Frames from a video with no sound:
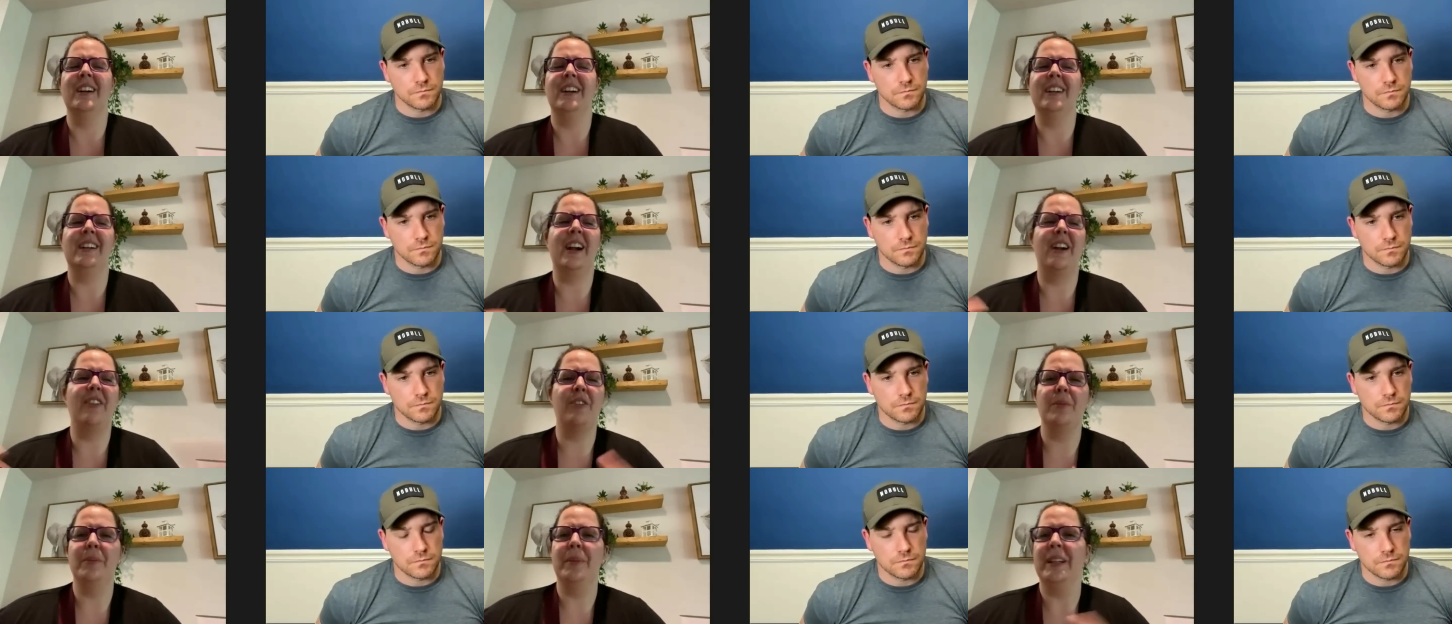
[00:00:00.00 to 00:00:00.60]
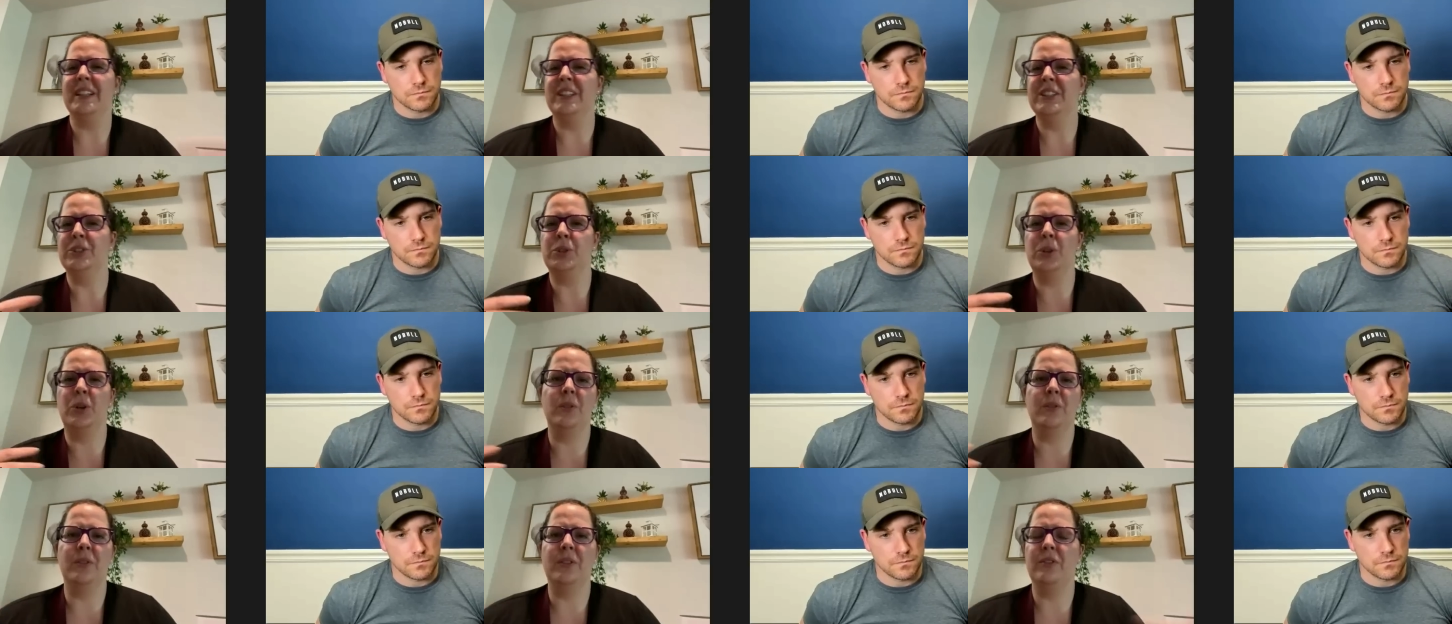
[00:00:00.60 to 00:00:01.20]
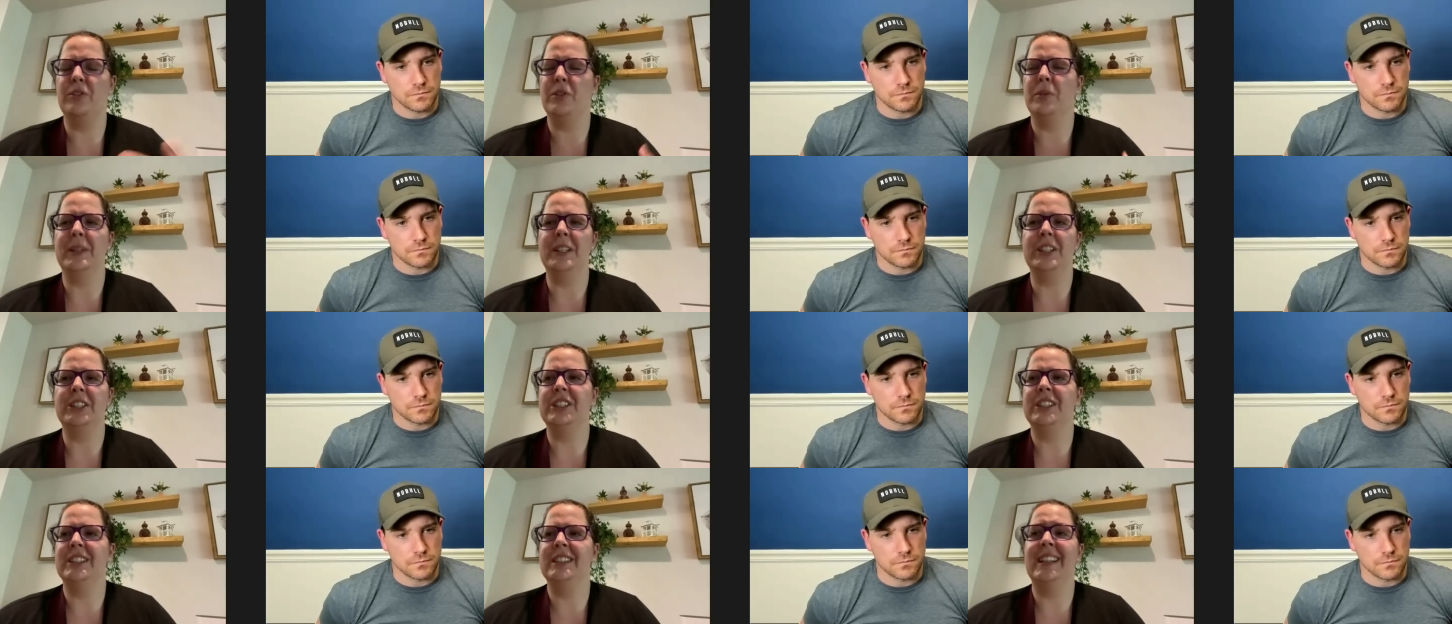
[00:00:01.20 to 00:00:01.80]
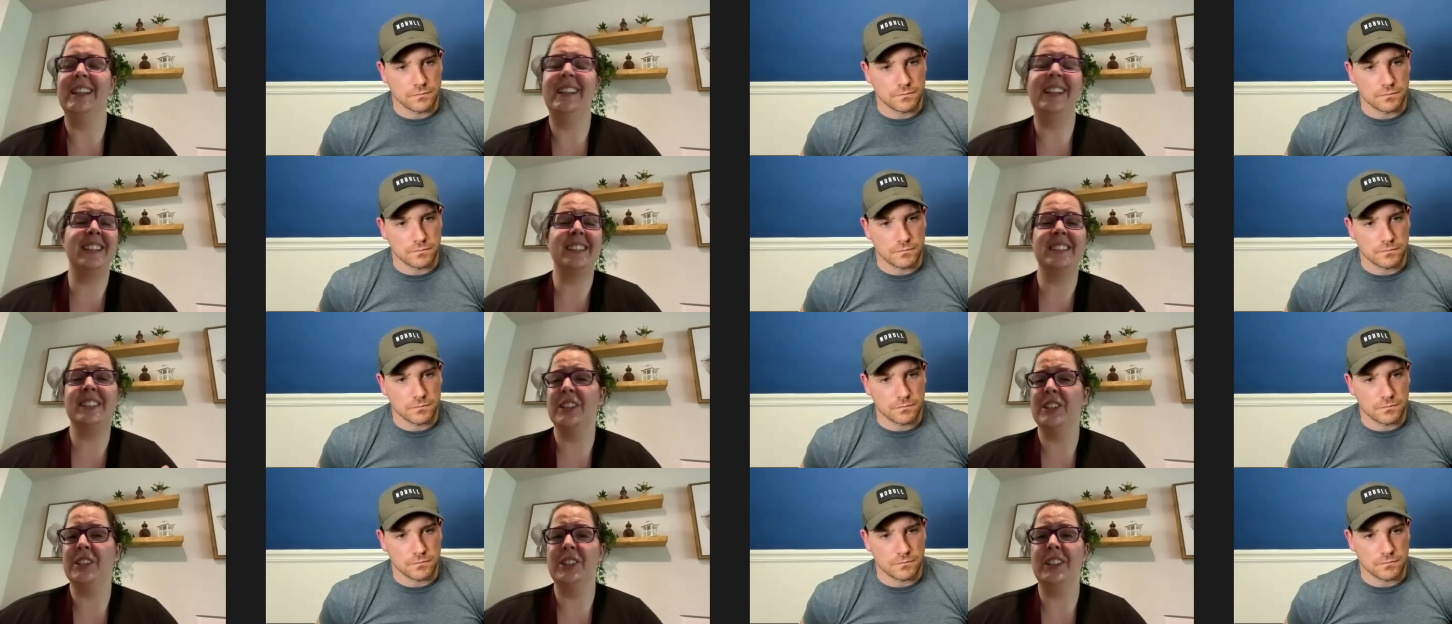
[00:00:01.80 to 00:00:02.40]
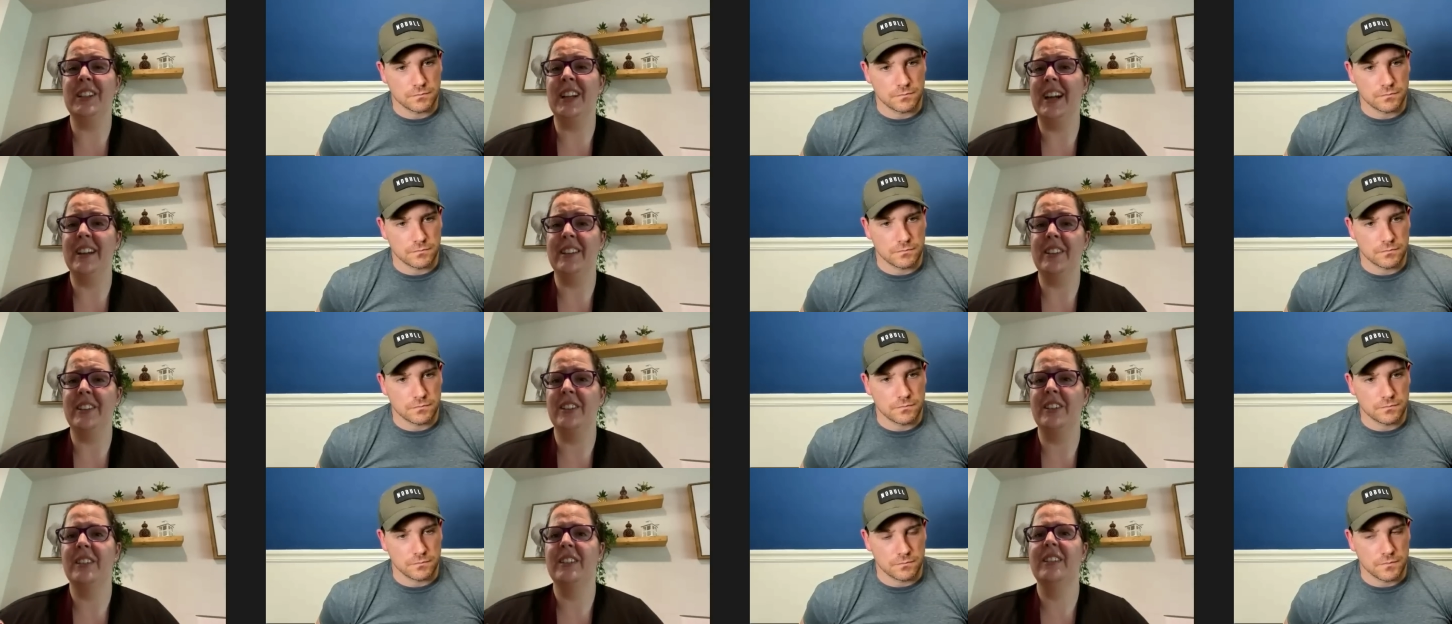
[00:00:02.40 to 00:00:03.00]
Speaker 1: a government control of information and that's not good either